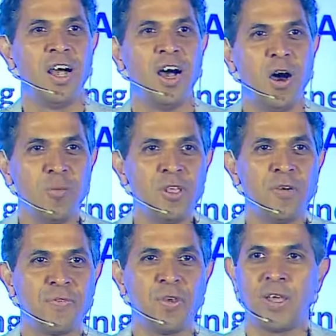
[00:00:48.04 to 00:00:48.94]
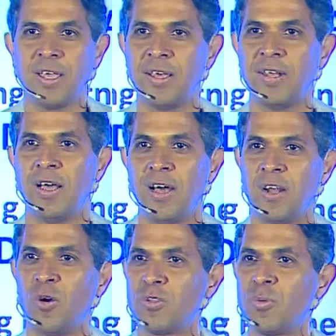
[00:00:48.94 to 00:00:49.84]
how many of you here are
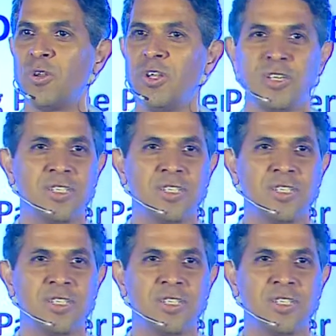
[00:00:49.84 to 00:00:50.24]
entrepreneurs?